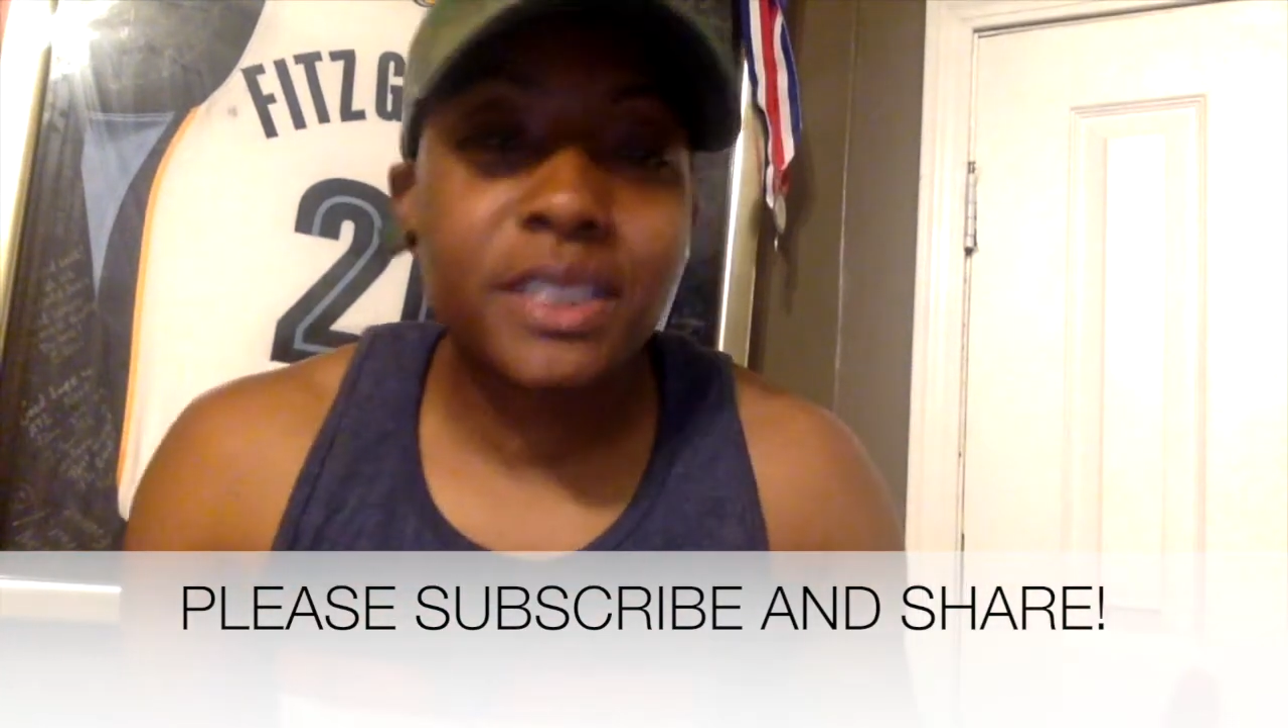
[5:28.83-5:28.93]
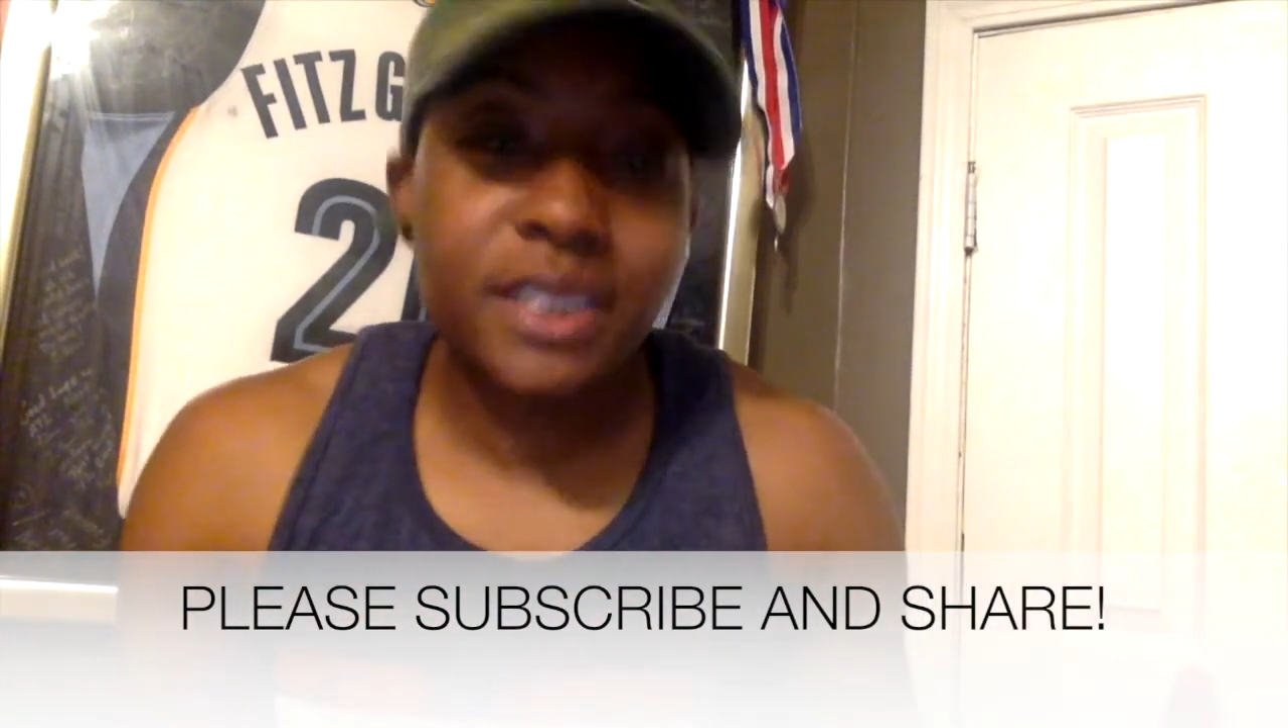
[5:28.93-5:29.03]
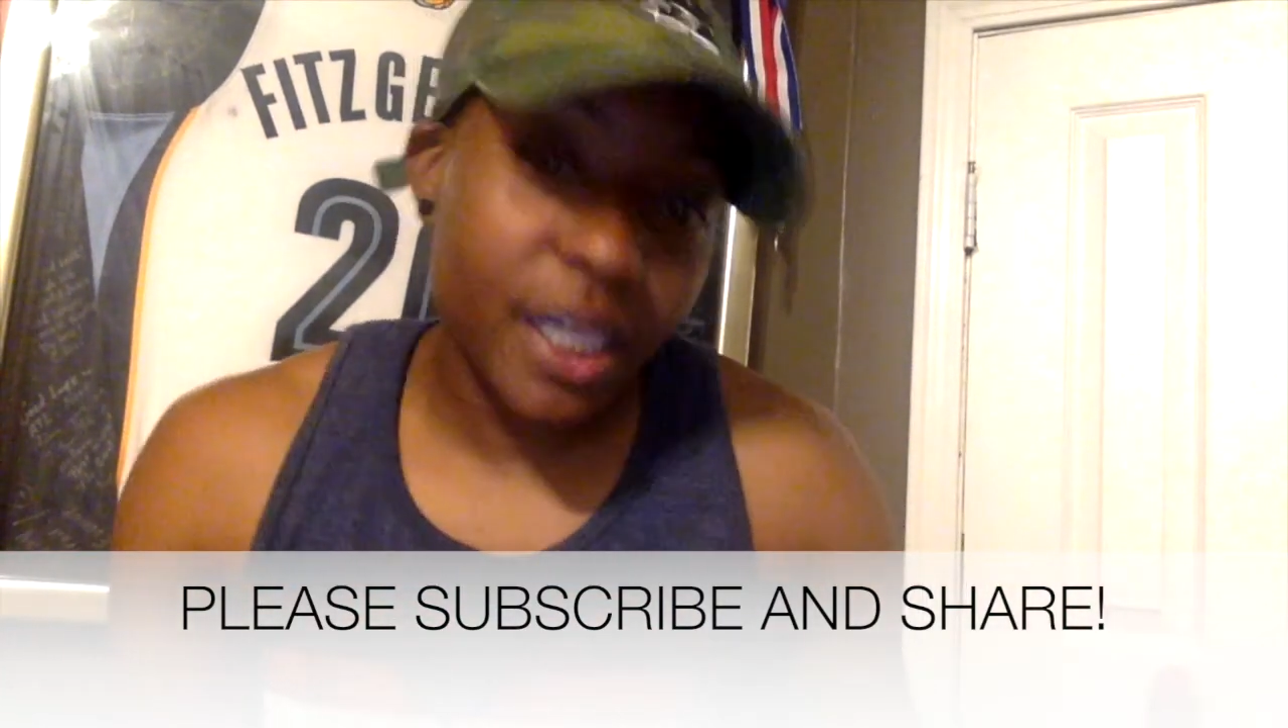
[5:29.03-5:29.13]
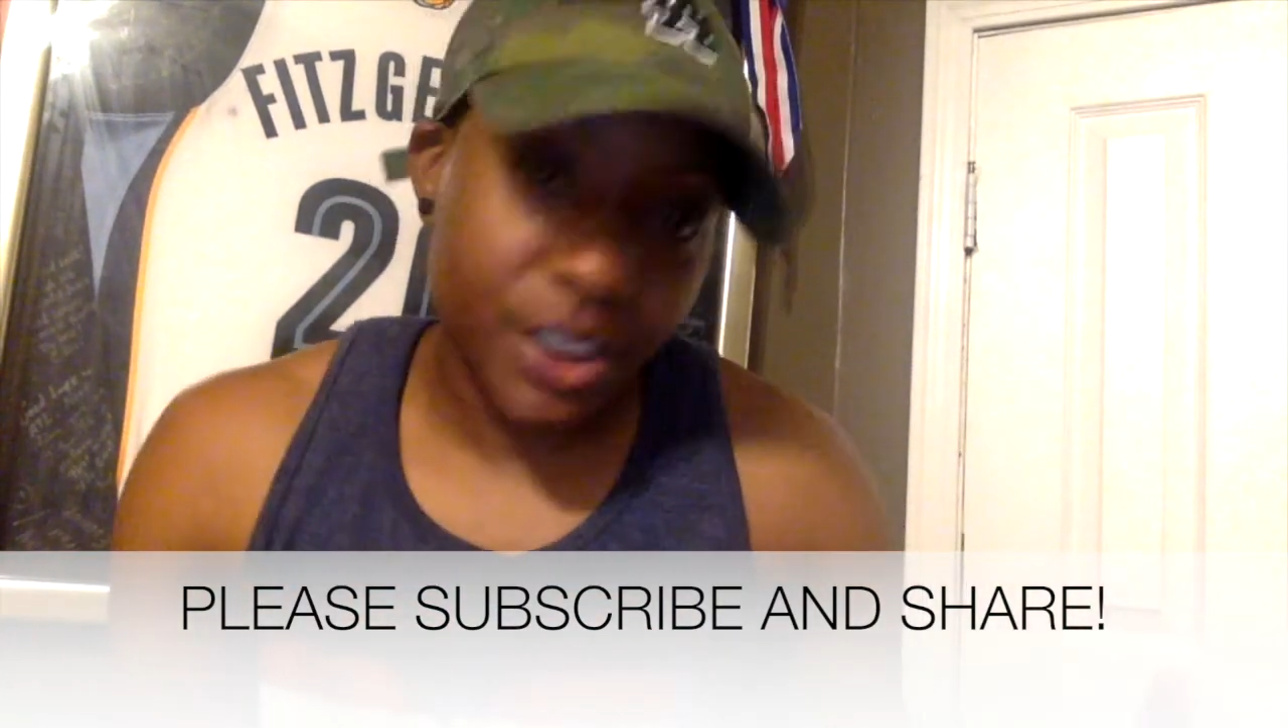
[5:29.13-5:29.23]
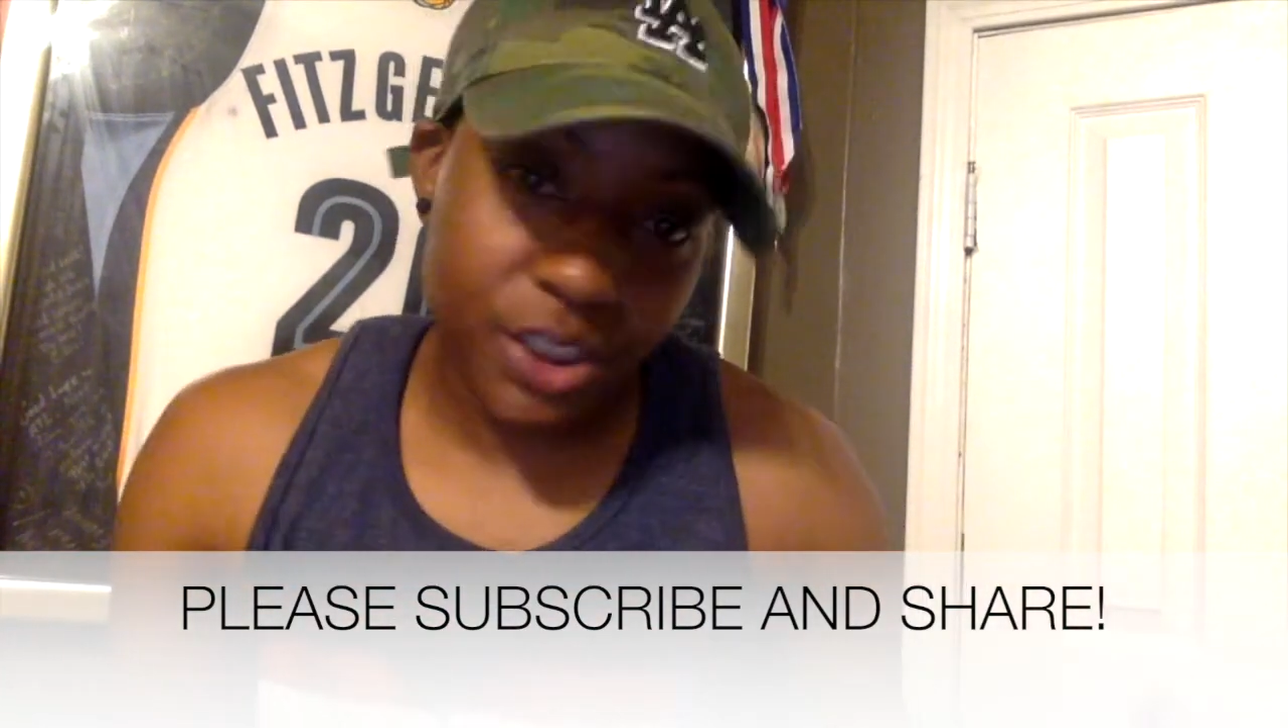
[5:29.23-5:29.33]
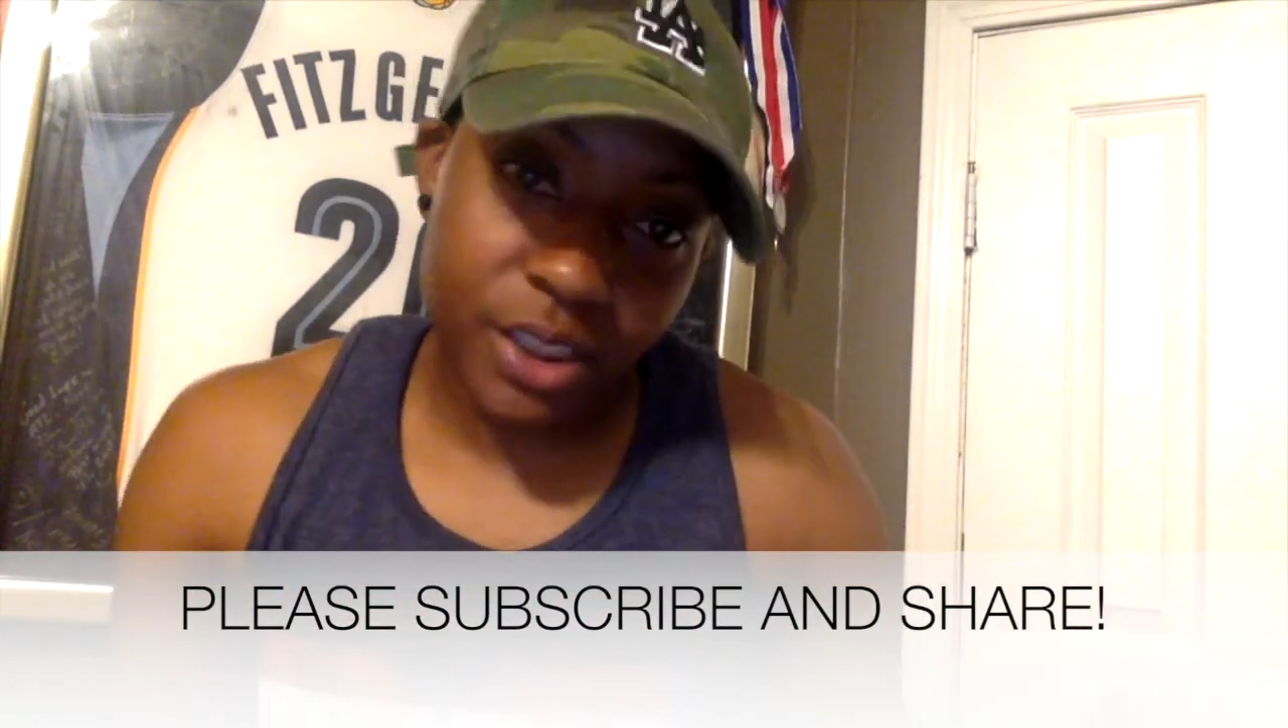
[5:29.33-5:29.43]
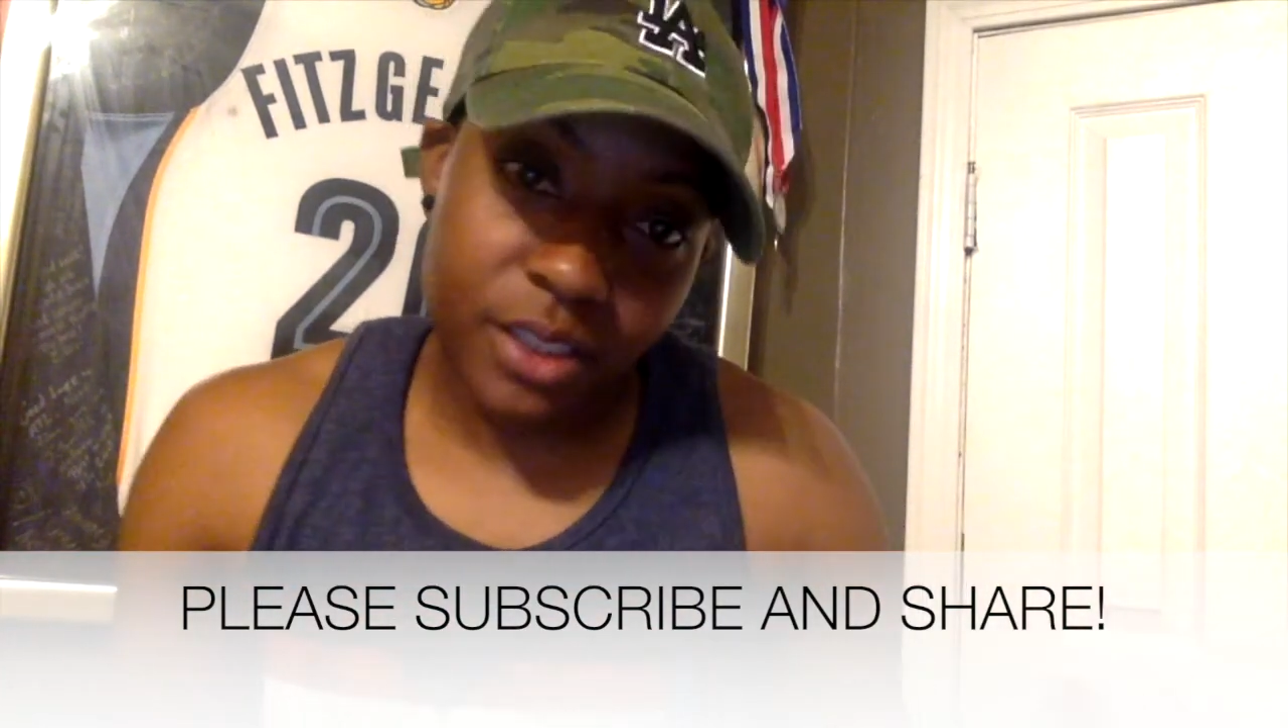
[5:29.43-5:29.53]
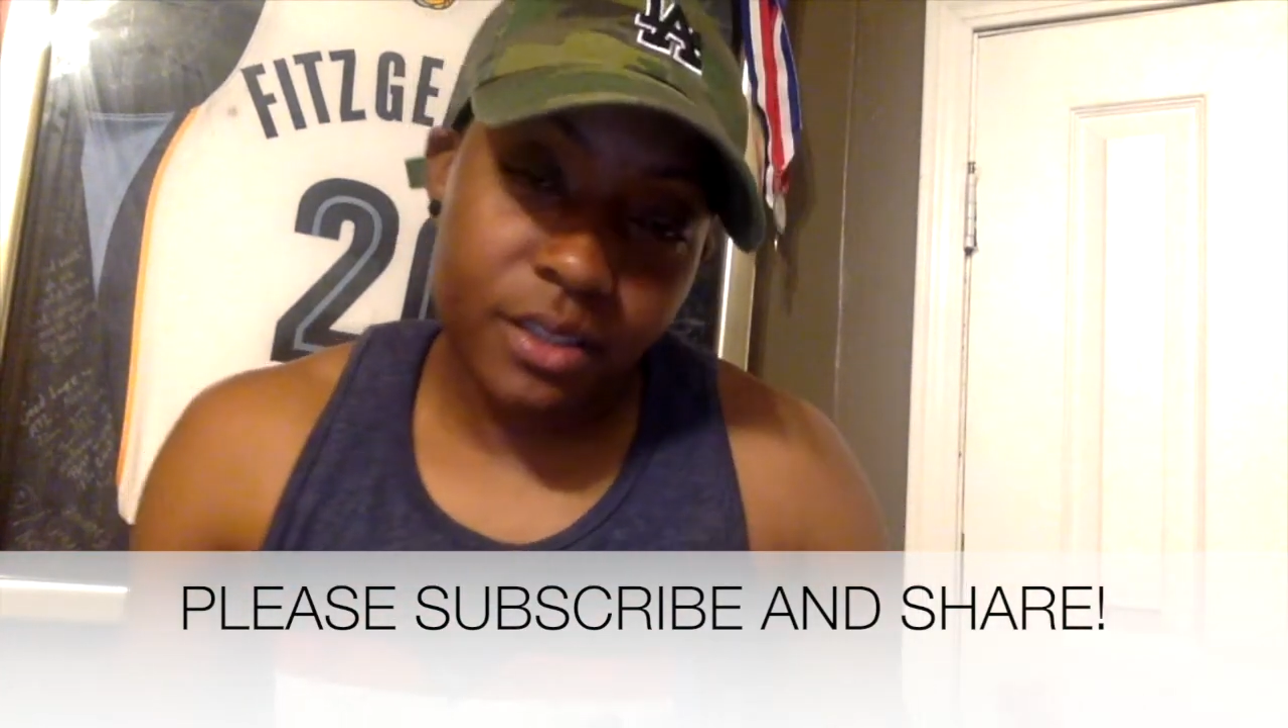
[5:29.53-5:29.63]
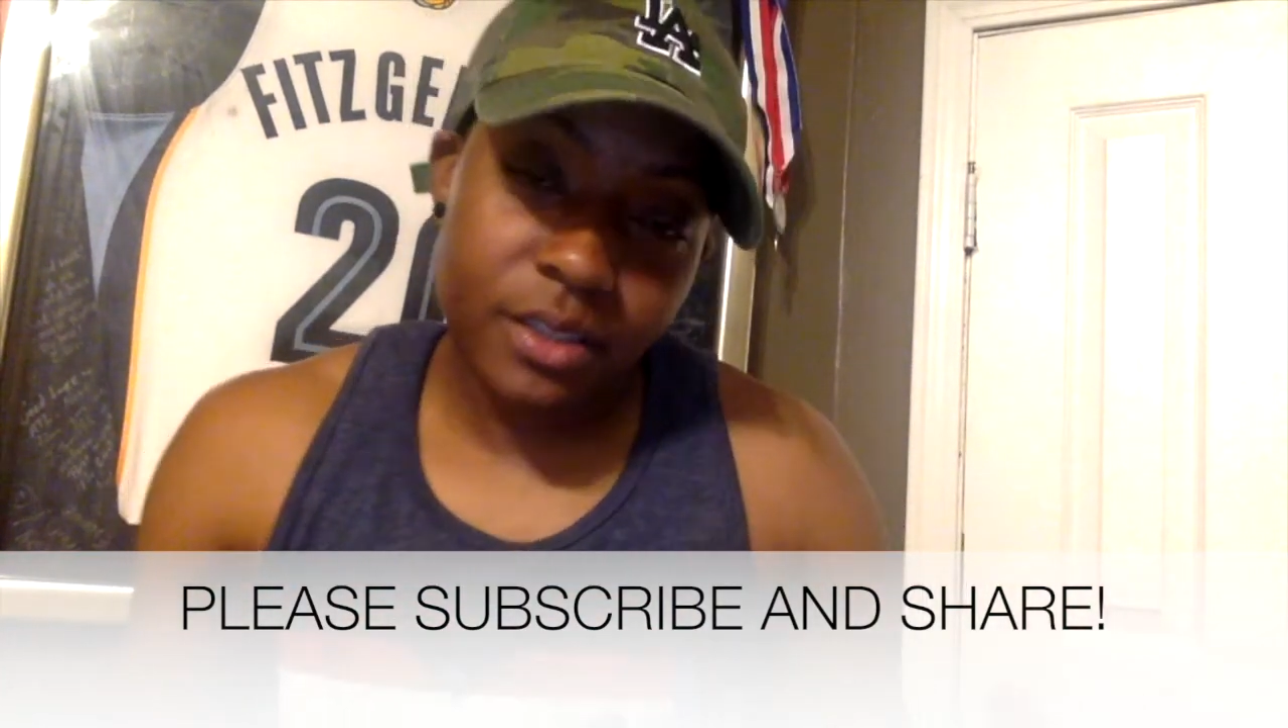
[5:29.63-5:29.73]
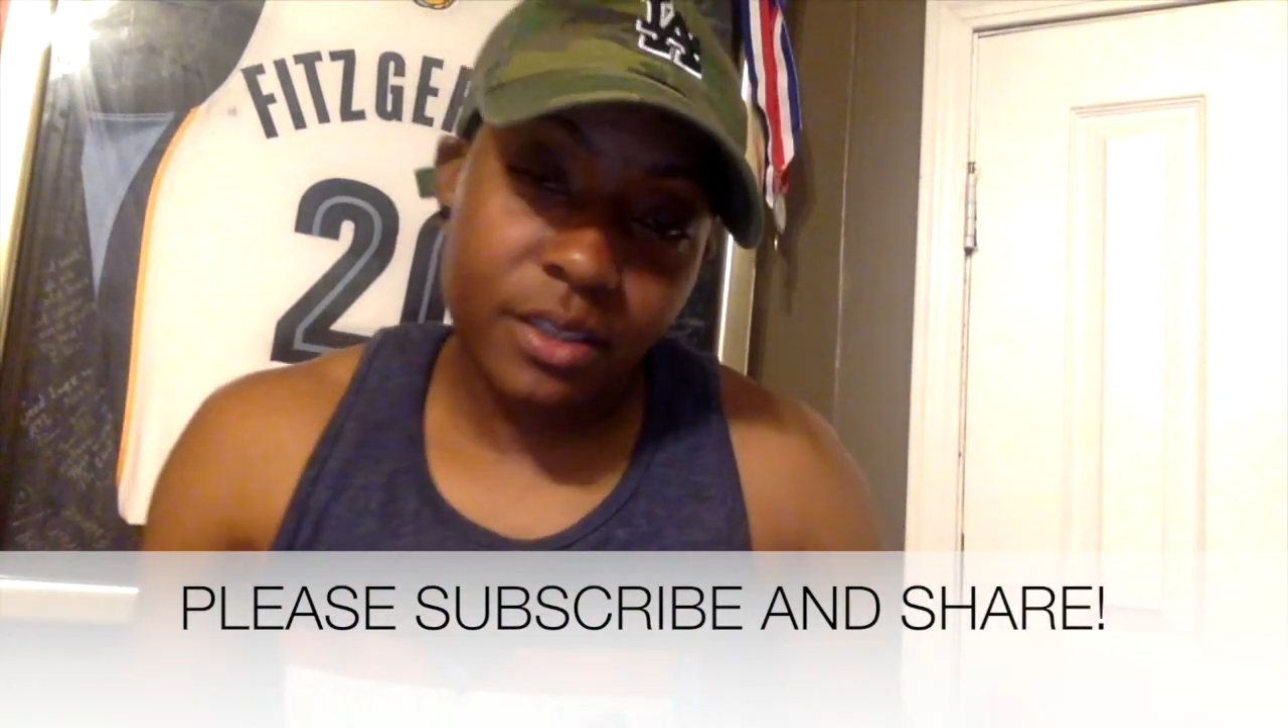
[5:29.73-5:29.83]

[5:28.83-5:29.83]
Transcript: session